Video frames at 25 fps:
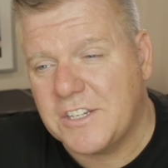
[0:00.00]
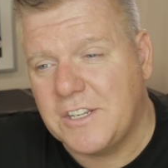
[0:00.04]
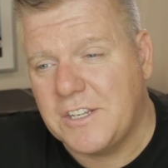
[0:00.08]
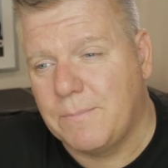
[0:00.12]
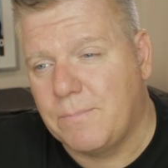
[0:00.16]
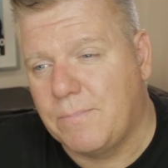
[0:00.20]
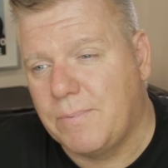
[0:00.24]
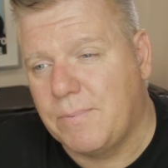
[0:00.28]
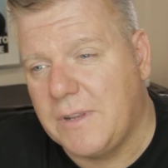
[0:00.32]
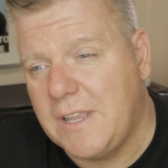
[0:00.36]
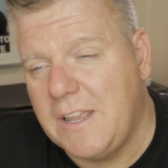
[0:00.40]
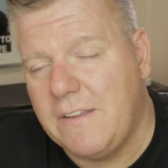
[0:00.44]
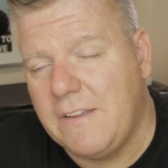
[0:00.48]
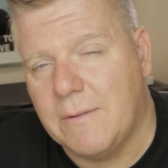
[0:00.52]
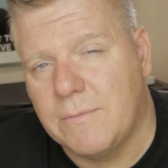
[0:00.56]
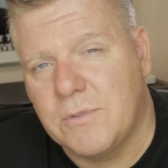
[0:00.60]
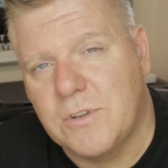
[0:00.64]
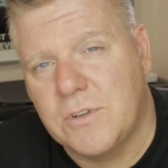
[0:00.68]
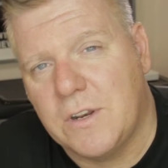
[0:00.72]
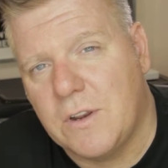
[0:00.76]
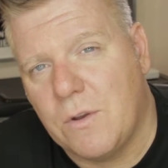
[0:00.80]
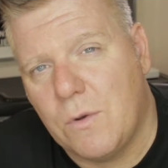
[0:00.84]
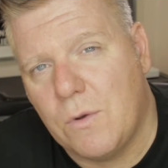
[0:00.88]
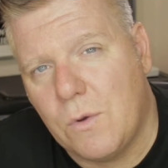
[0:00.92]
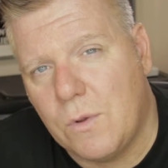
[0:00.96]
actually believe I'm
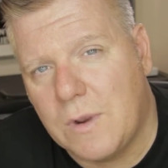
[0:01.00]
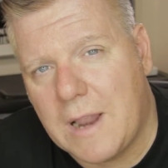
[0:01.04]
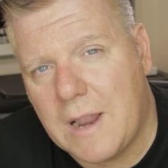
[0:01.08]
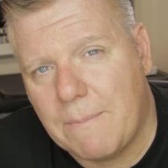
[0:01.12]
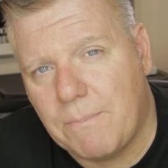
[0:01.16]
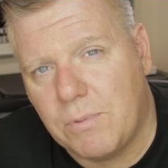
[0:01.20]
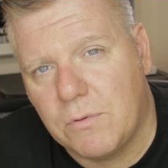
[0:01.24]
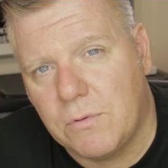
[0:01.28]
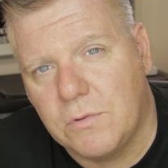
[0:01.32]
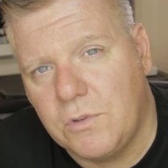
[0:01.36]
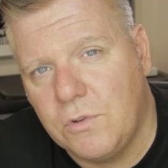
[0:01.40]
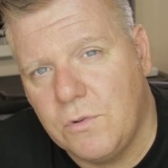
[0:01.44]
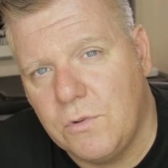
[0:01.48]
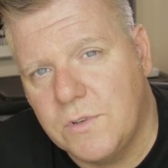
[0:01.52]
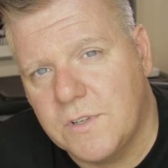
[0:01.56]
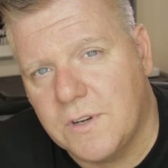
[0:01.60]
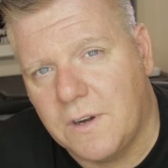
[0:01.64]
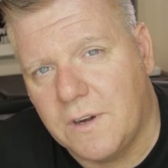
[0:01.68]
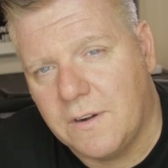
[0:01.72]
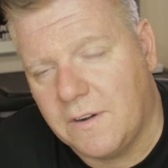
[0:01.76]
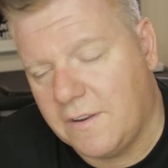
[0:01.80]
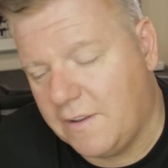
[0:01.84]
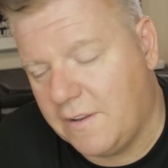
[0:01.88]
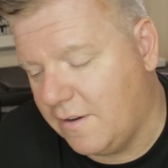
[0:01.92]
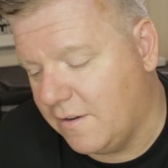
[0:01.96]
doing a whole Apple
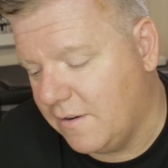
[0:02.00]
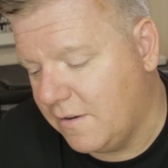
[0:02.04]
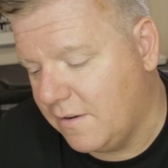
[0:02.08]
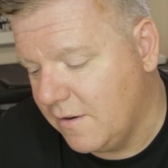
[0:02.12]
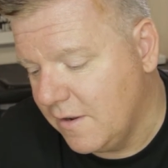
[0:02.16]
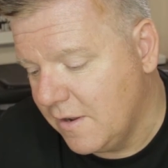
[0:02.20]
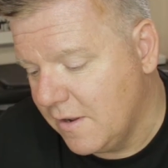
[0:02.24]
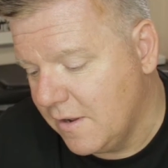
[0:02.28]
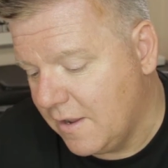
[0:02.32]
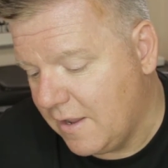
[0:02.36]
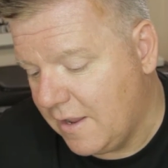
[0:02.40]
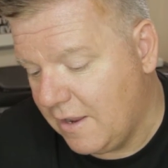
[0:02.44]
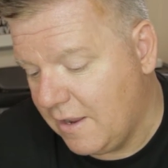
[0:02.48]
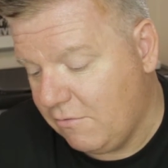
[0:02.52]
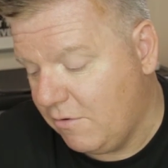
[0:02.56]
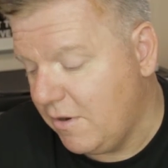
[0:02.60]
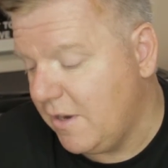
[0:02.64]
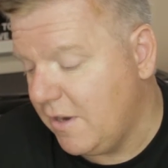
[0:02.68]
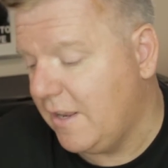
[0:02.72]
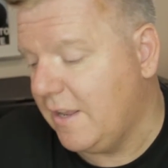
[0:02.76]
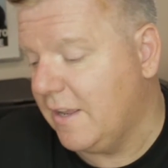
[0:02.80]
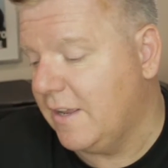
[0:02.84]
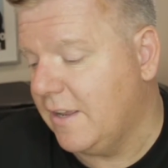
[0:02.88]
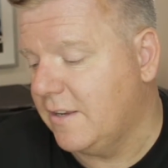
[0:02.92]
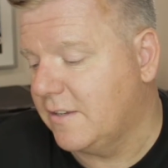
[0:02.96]
U-turn here. It
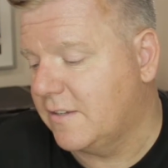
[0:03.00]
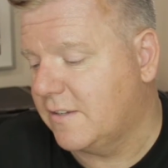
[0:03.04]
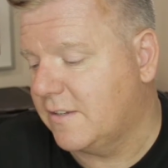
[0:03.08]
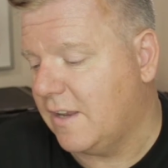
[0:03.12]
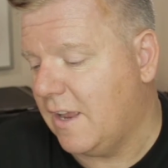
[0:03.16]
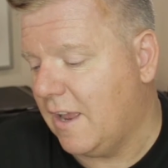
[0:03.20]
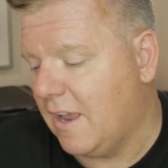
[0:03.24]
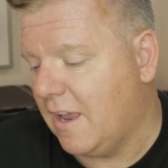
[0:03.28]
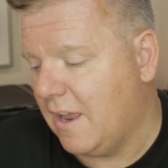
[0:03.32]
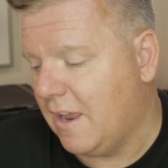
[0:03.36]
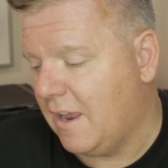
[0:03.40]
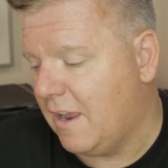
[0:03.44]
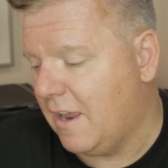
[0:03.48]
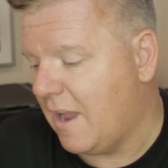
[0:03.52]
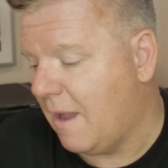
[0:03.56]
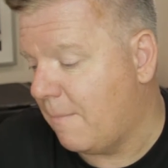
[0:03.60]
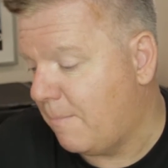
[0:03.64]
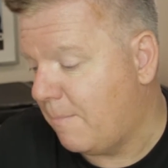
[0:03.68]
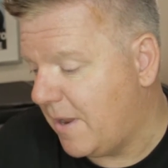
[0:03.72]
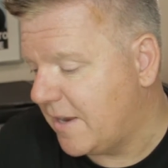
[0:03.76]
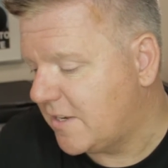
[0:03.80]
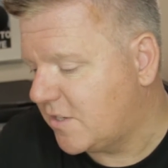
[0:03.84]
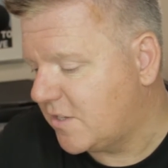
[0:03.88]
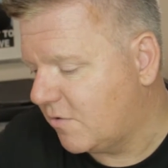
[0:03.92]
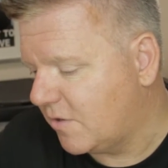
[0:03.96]
really is a
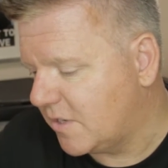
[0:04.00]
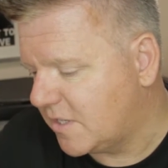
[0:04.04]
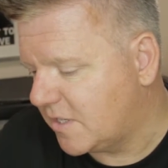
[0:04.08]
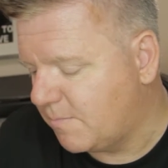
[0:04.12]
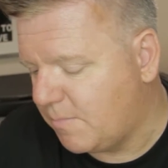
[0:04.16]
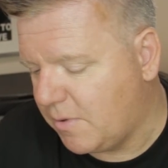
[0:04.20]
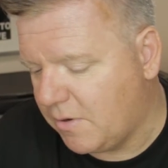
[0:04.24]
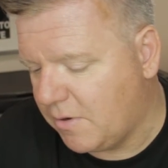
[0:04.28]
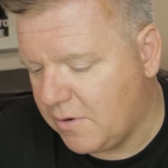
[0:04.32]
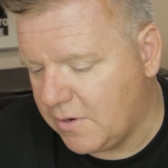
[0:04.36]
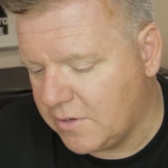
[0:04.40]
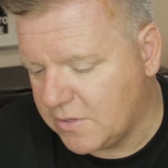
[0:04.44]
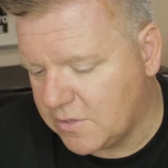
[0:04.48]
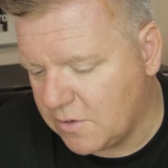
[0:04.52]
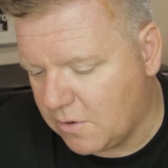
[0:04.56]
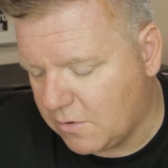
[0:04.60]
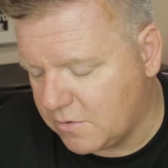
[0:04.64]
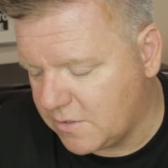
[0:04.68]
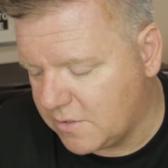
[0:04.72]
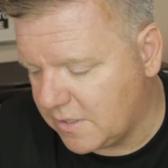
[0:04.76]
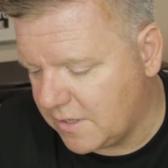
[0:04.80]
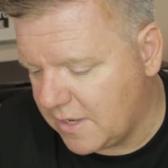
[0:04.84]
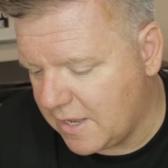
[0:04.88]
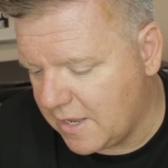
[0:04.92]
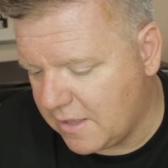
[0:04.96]
better experience
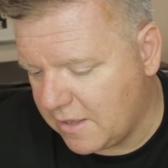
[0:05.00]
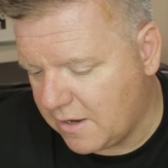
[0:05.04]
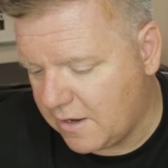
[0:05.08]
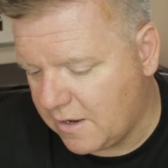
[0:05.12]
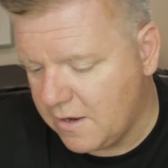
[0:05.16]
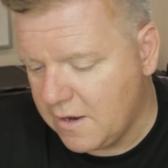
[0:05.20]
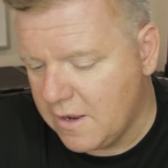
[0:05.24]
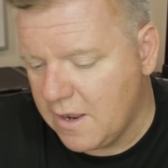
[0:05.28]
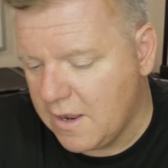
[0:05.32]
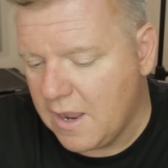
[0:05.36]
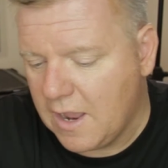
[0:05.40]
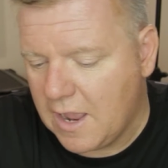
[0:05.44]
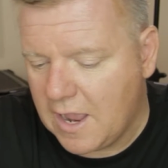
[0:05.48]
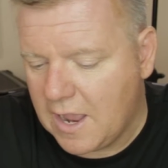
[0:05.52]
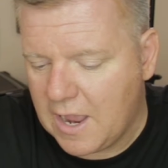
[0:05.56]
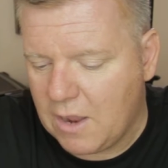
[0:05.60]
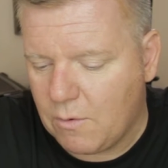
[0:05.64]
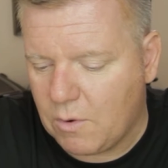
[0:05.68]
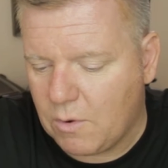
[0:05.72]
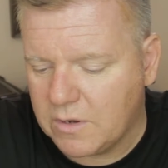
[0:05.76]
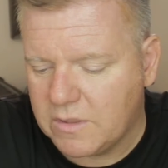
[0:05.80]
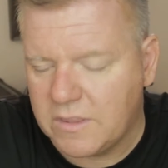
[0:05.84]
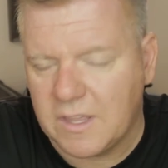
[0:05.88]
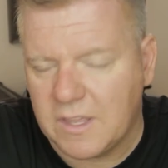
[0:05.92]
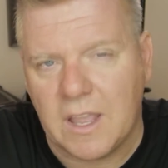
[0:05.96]
altogether.
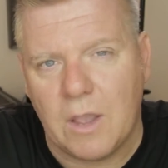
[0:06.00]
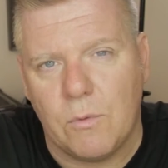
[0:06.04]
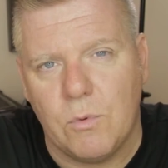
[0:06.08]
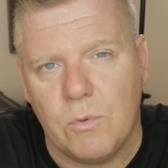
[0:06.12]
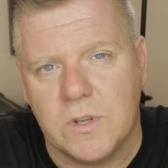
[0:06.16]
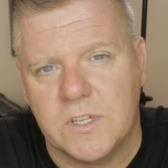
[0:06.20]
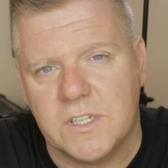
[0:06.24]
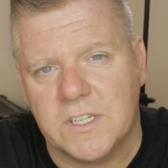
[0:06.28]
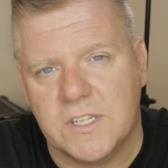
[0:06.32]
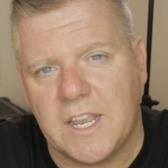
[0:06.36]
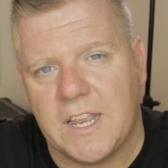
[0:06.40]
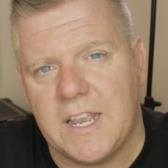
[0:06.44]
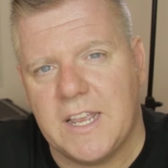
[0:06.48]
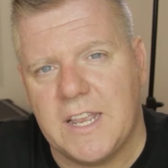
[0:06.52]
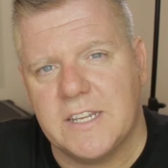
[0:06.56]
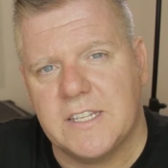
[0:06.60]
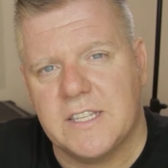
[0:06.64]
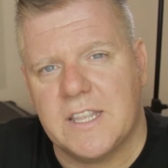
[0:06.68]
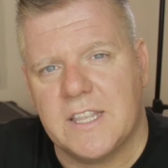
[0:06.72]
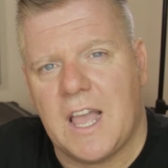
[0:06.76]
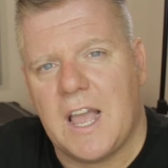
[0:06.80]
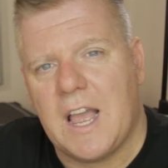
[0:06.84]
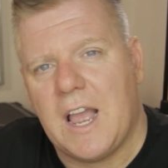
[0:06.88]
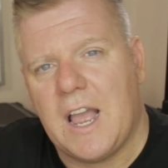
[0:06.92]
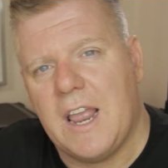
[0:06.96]
One thing I would say is
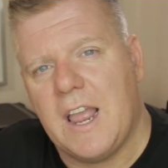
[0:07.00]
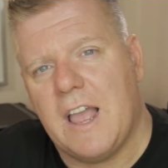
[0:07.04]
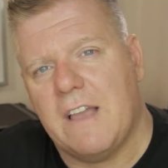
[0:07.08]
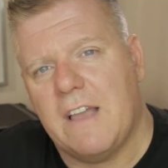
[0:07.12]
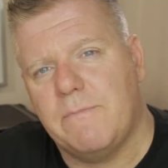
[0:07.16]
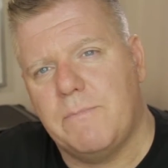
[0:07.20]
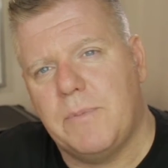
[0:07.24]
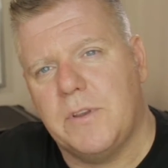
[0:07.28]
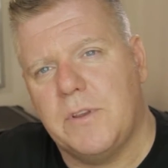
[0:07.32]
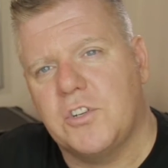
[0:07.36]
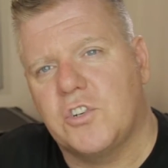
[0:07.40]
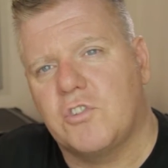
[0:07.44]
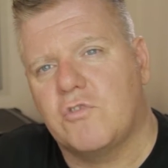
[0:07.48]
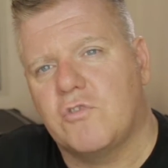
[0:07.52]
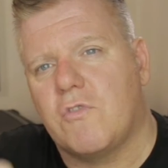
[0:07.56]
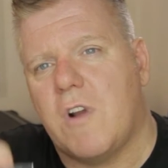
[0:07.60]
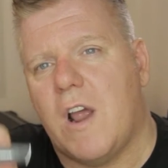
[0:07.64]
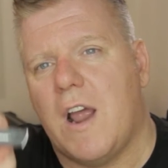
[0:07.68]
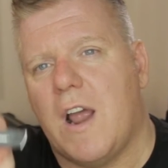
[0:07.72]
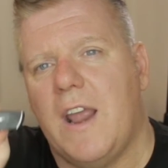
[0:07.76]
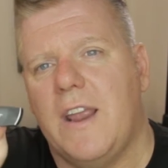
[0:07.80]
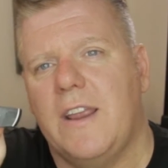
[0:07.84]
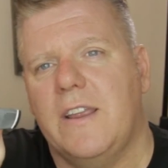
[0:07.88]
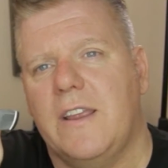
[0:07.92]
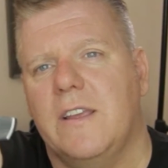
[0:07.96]
that I have been
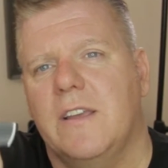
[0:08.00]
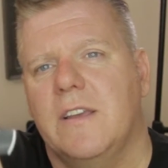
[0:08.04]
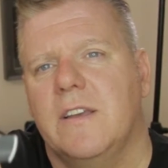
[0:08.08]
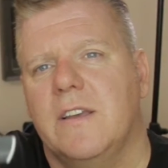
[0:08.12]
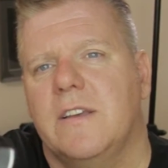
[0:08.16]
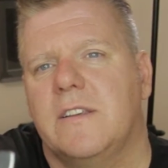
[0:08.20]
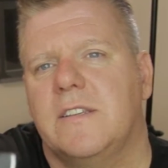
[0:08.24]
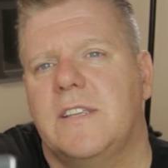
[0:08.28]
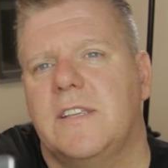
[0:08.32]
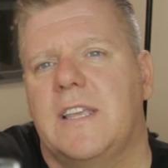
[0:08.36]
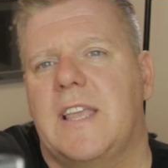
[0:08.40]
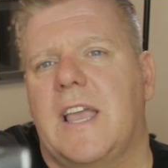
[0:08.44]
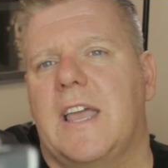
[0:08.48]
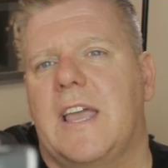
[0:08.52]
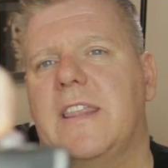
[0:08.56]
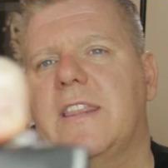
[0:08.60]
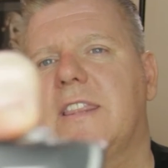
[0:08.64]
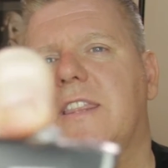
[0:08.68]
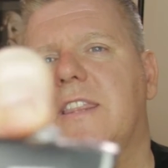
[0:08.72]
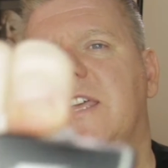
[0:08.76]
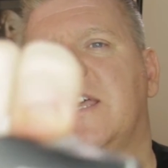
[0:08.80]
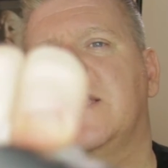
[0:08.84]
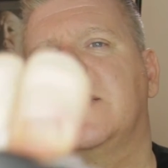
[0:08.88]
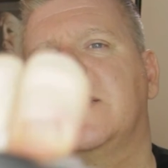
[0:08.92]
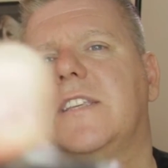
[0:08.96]
trying to
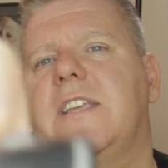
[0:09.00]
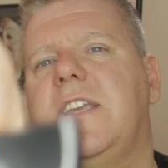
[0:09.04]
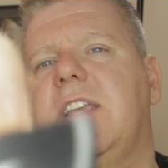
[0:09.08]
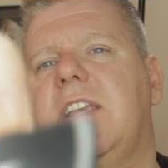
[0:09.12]
get this